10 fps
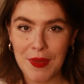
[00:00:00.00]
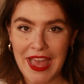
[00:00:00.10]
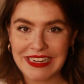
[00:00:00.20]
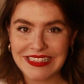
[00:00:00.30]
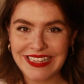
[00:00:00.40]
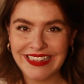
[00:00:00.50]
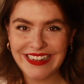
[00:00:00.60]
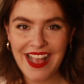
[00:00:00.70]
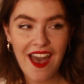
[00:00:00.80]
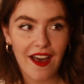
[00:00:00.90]
paint.
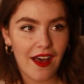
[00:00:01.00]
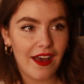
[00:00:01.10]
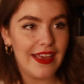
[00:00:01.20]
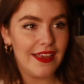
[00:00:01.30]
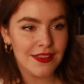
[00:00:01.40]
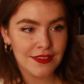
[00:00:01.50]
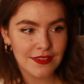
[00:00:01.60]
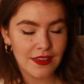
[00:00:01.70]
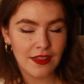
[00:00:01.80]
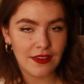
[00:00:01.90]
I
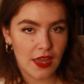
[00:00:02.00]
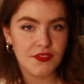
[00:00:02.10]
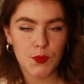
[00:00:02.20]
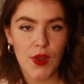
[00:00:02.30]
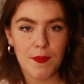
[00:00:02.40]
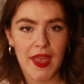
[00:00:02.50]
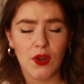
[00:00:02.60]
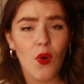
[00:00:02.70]
love spray paint.